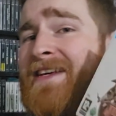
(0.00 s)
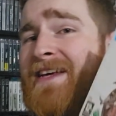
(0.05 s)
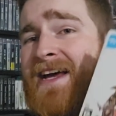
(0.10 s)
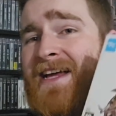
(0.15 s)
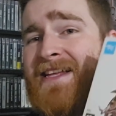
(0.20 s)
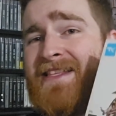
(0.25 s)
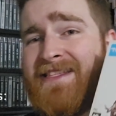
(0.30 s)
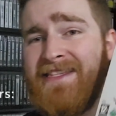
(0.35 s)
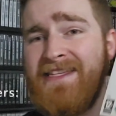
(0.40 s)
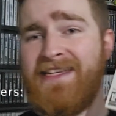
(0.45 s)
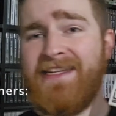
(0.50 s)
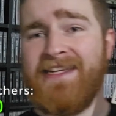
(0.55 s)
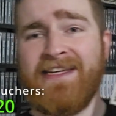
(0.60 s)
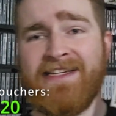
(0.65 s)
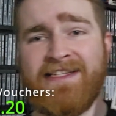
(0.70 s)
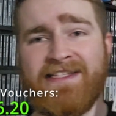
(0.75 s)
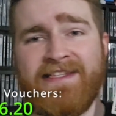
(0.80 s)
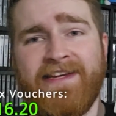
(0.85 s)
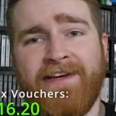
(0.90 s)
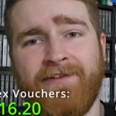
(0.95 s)
And
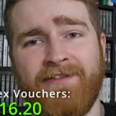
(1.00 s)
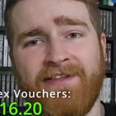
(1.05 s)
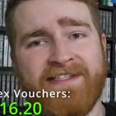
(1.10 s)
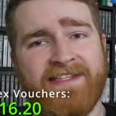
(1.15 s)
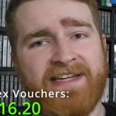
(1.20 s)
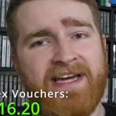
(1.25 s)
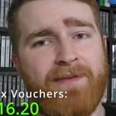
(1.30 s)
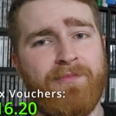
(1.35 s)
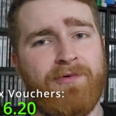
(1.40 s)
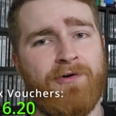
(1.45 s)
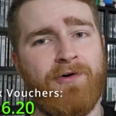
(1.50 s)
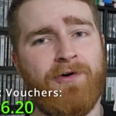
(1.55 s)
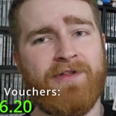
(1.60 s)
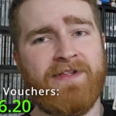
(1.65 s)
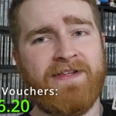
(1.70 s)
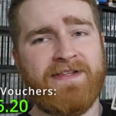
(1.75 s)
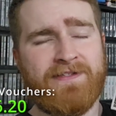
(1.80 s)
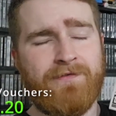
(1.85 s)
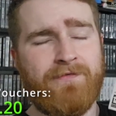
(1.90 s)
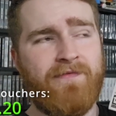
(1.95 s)
CEX sell the zapper
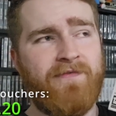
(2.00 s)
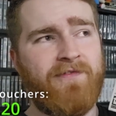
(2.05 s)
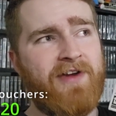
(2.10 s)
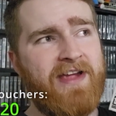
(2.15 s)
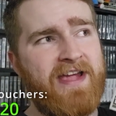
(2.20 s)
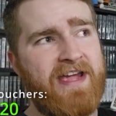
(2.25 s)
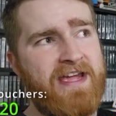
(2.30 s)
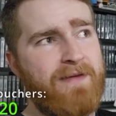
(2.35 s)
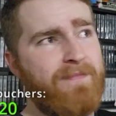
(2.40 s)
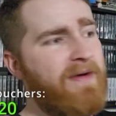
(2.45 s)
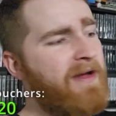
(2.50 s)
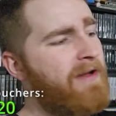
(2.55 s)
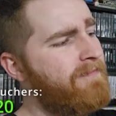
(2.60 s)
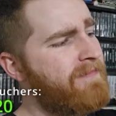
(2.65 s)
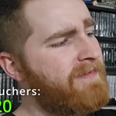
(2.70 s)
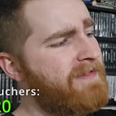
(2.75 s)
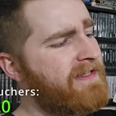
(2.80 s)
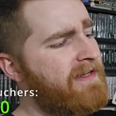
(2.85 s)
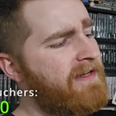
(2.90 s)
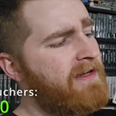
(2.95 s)
on its own for
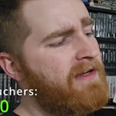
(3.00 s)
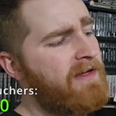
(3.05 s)
£8.